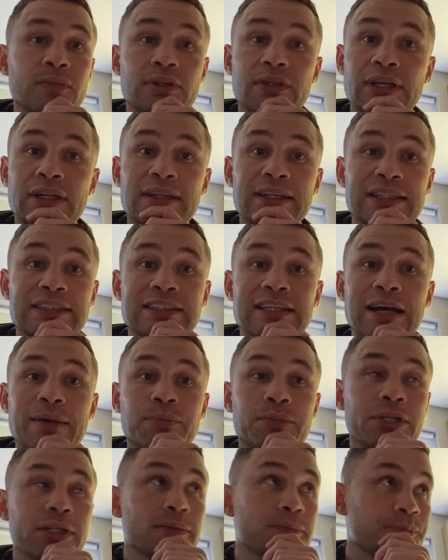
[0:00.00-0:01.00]
Didn't
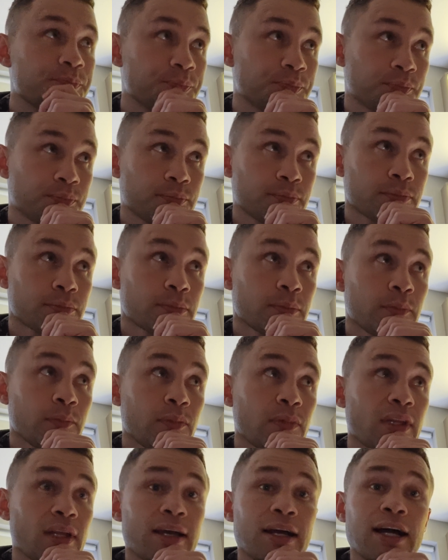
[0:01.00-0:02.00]
accept it,
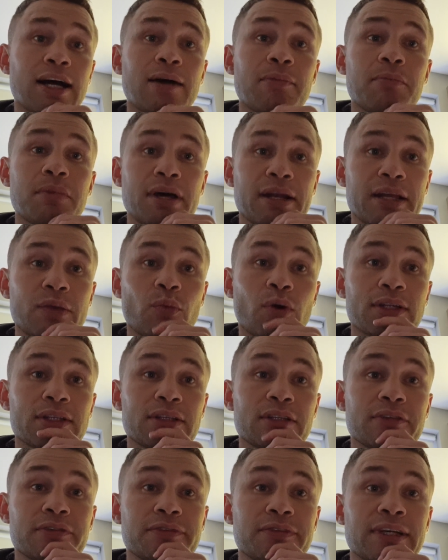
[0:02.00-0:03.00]
and he
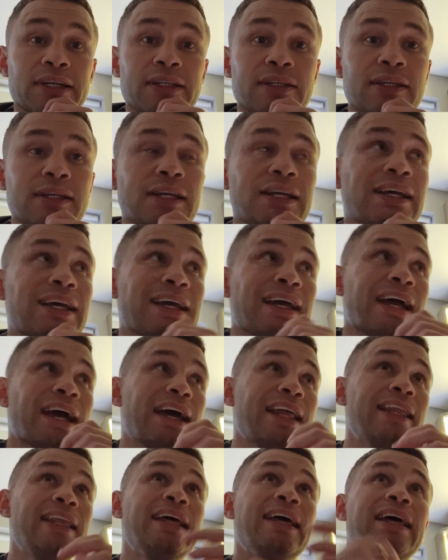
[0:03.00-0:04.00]
wanted to fight,
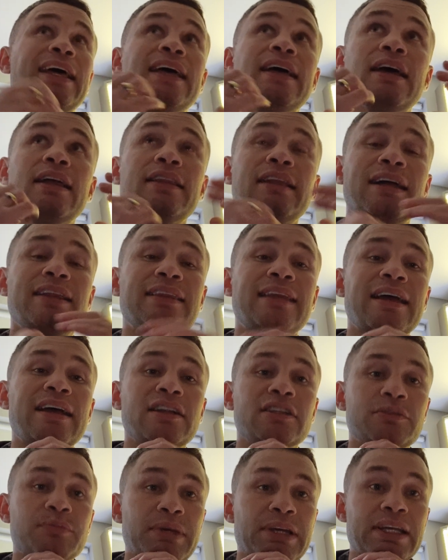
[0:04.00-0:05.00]
and that
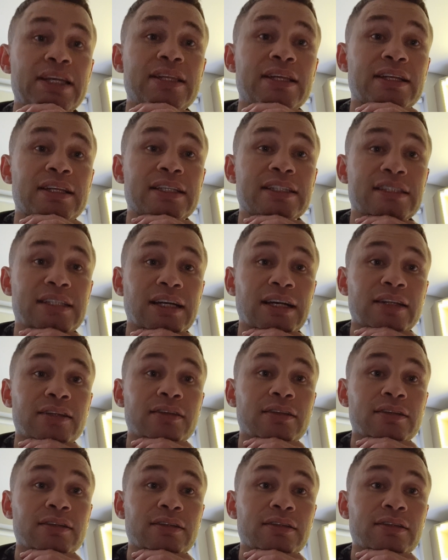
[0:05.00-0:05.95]
tells me that he's got